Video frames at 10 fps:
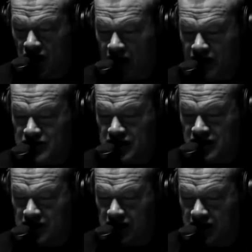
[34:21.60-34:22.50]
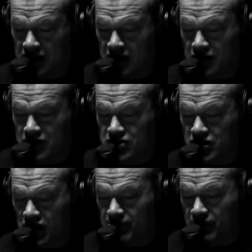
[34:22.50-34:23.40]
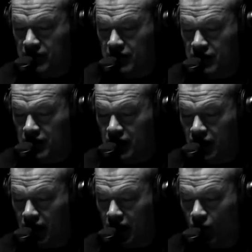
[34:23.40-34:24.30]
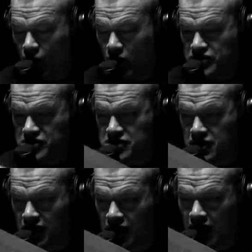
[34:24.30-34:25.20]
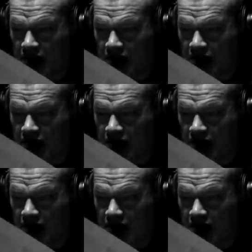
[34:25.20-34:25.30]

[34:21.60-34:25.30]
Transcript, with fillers: and to see it take shape at once in